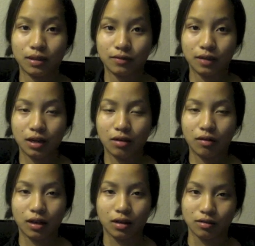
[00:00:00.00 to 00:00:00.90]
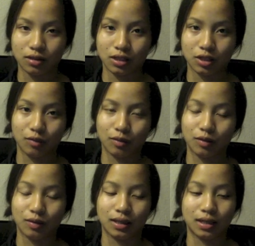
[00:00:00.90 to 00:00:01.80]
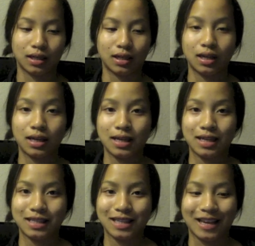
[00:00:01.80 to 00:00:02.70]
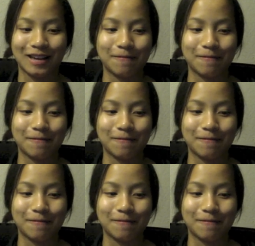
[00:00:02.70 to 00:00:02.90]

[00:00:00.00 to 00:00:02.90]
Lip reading: video and use it to help you in Psych.